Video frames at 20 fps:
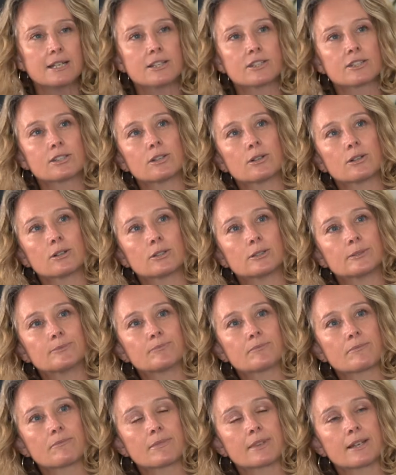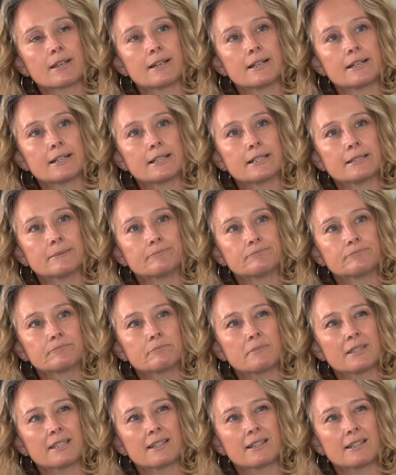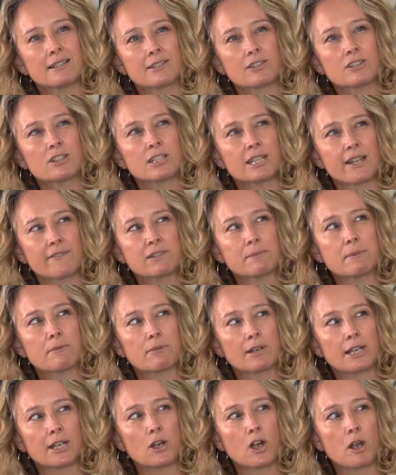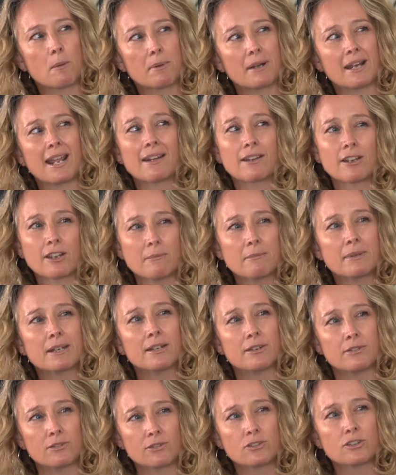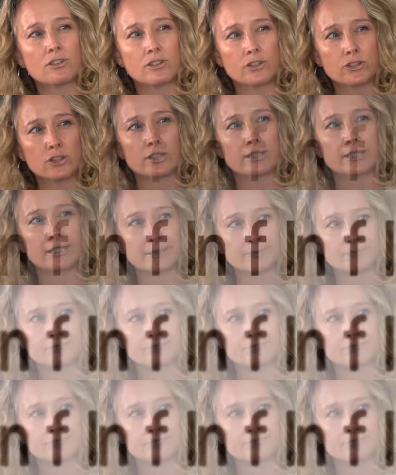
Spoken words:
So, but yeah, you're gonna have to be really open and committed to the journey.